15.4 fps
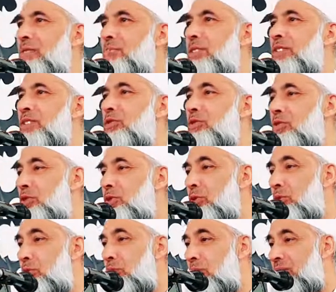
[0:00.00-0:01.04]
but those
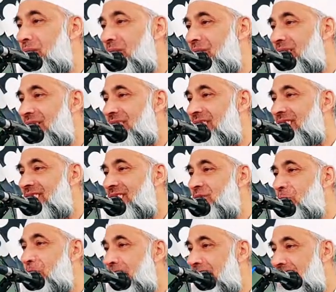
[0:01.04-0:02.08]
who
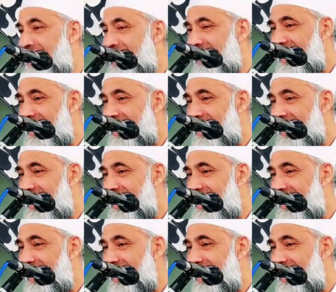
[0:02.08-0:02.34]
remained